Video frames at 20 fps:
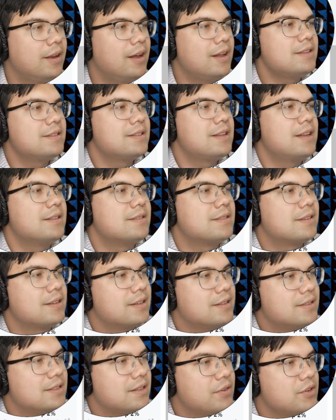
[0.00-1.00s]
Nonsense.
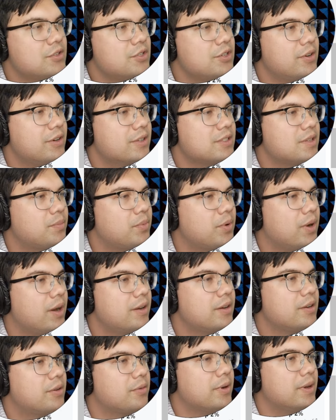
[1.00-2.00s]
Civil engineering is a
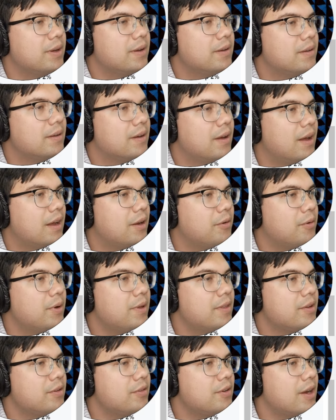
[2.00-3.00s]
broad degree. I
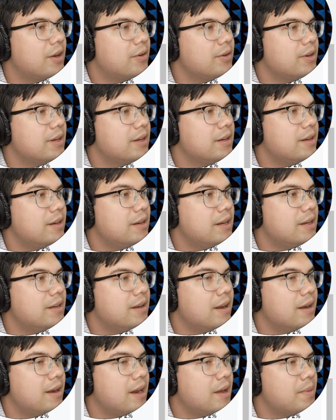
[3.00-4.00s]
agree that you're not going to
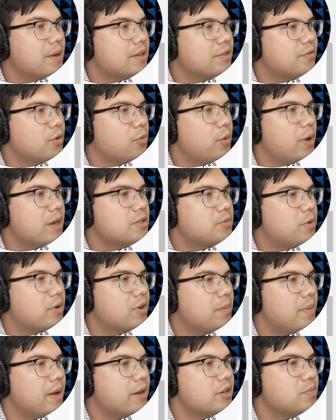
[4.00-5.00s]
need dynamics for
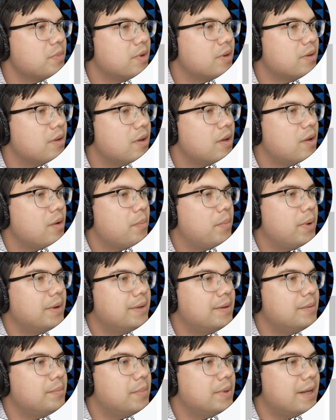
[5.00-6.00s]
wastewater management,
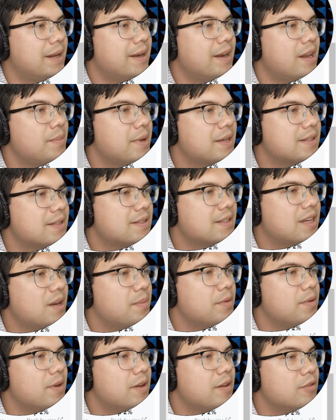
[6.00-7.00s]
but dynamics has
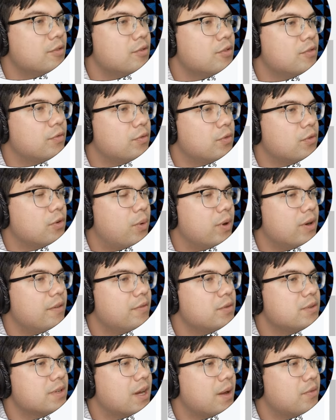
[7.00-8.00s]
come in useful quite
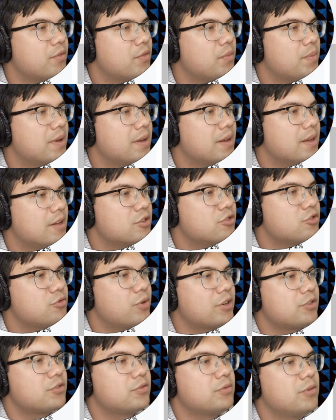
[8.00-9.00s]
a few times for me in
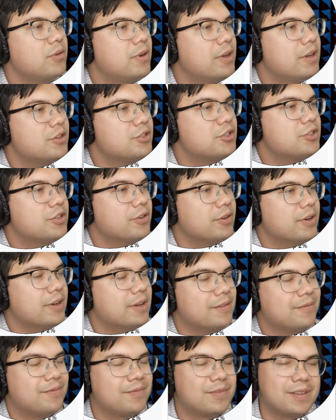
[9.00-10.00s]
structural
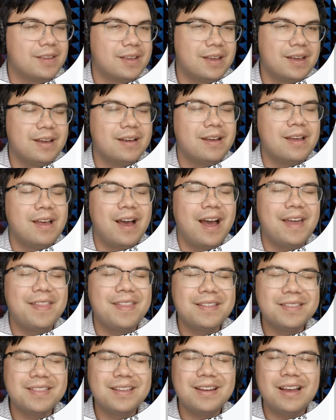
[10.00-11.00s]
engineering. Yeah, I
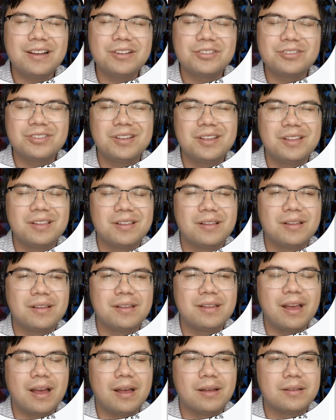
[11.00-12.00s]
think that actually,
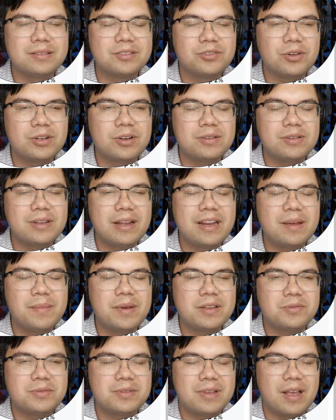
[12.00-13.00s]
yeah,
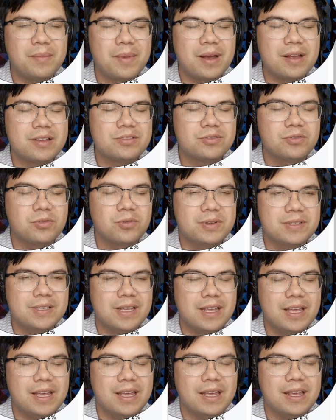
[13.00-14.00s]
dynamics was at my school
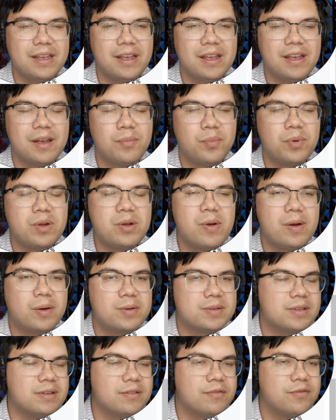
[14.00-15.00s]
was a
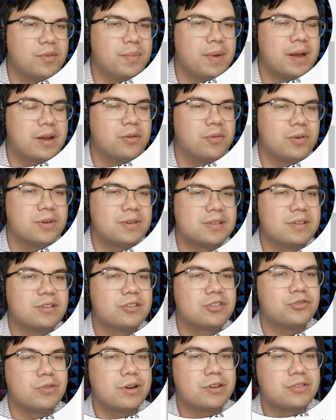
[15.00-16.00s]
prerequisite for my course
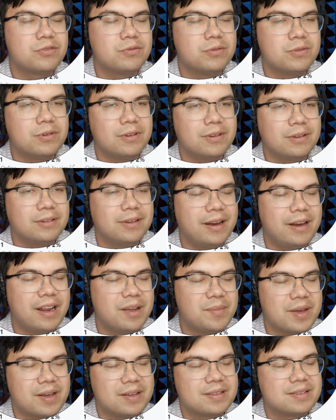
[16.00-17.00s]
structural
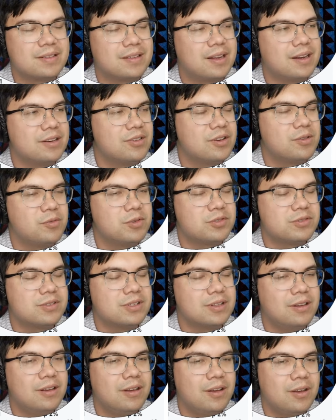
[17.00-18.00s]
dynamics that I took, which
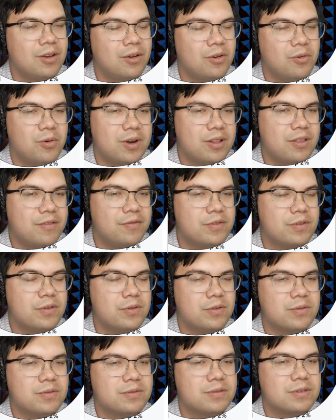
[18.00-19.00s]
was one of the
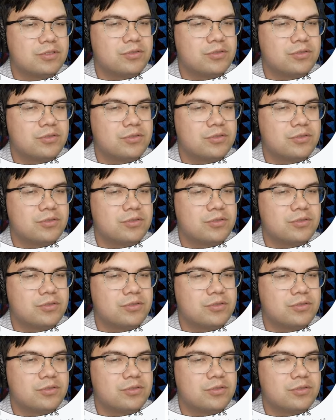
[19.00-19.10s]
few